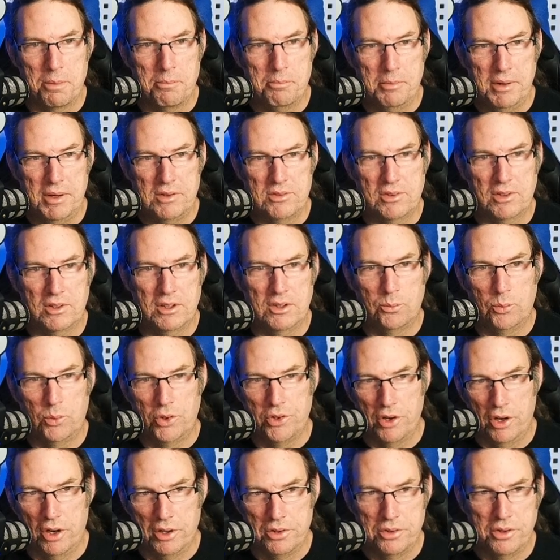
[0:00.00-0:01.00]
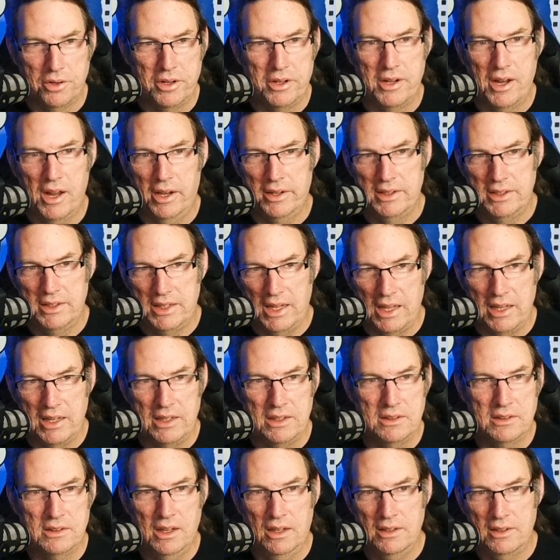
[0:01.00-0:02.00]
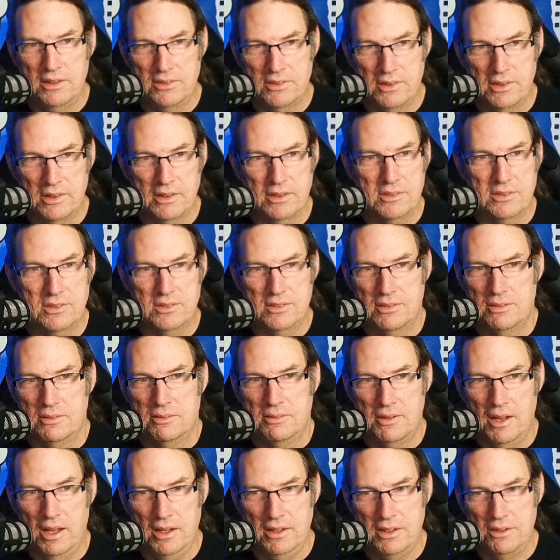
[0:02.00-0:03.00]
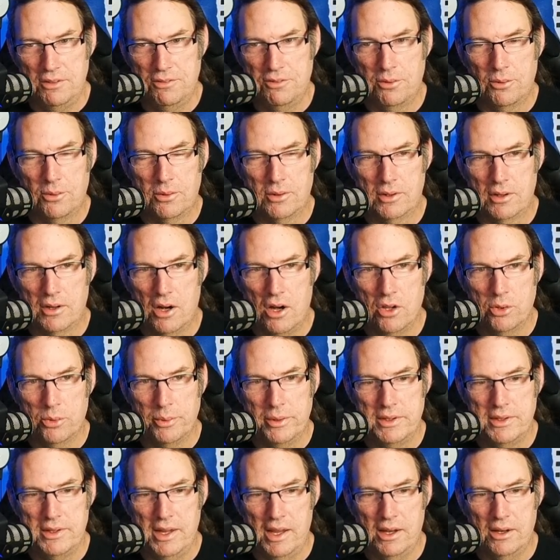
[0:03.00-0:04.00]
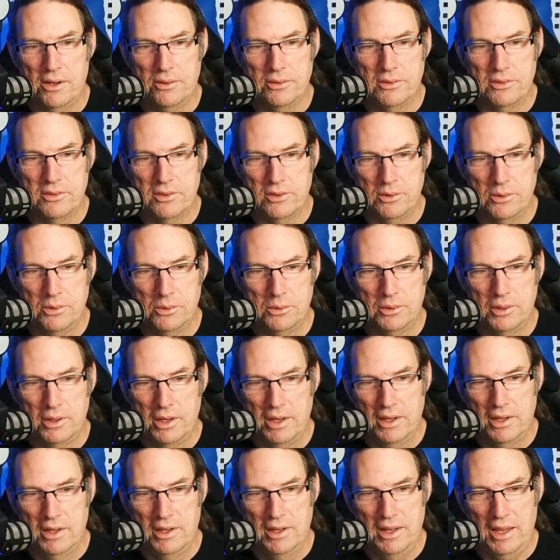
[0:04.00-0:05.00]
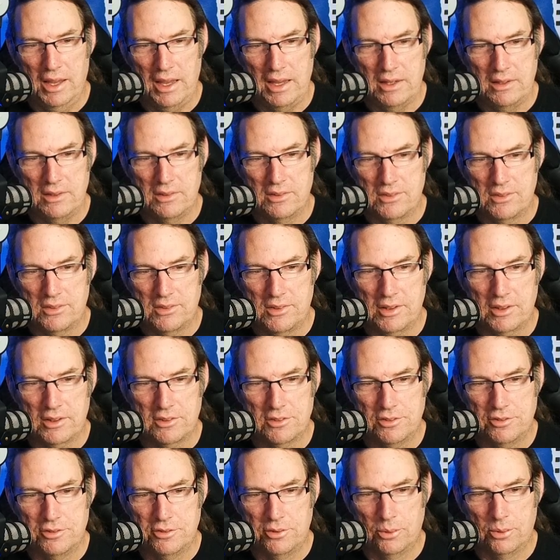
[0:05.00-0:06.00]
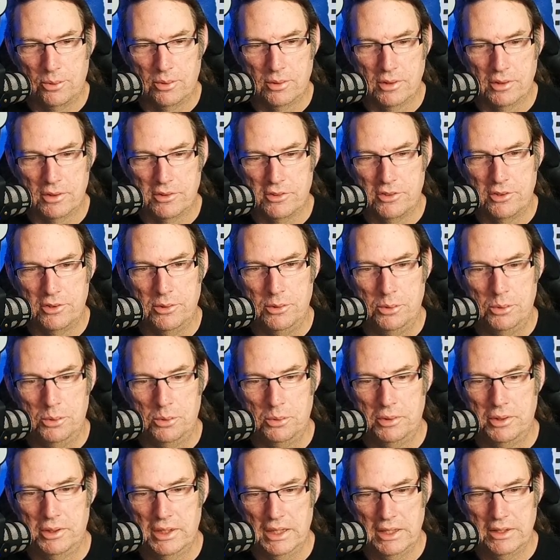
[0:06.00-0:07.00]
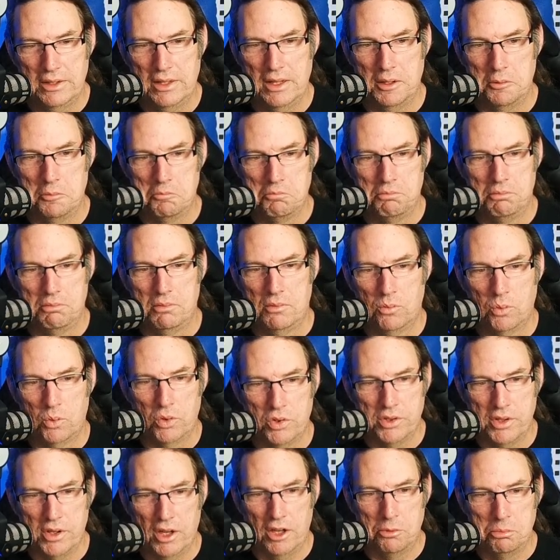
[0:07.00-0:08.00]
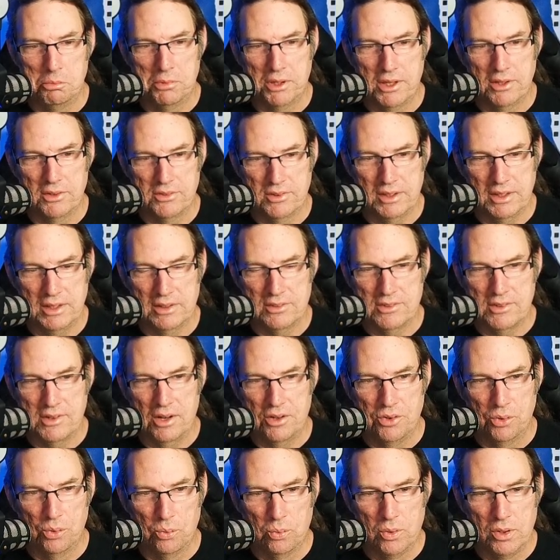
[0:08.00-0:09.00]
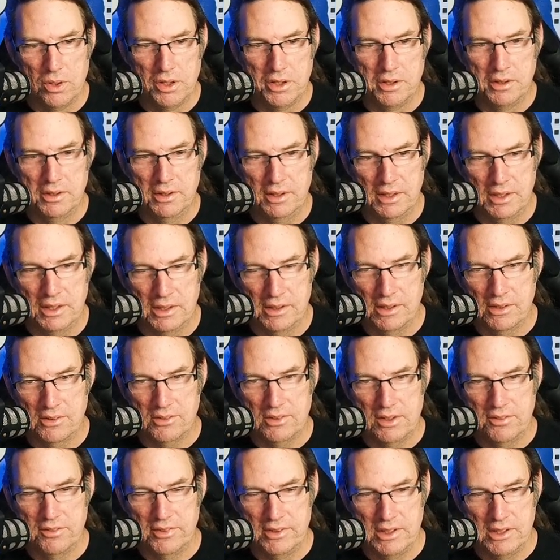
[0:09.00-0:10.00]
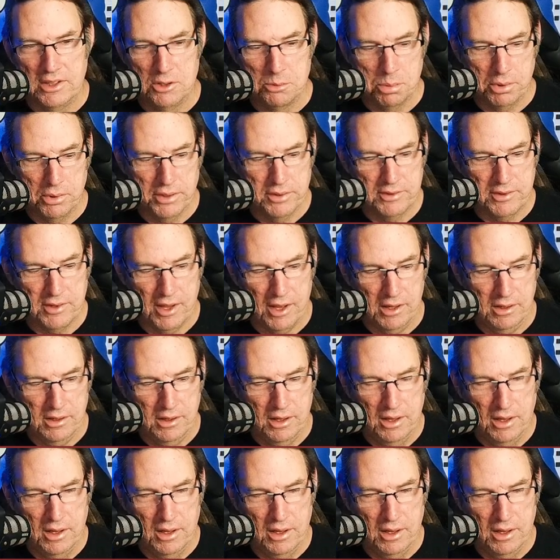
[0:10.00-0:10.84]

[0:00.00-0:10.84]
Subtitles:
basically 100, 98, 96, 94, all the way down to 8, 6, 4, 2, and then we're done because it gets down to 1 and it doesn't even need to print that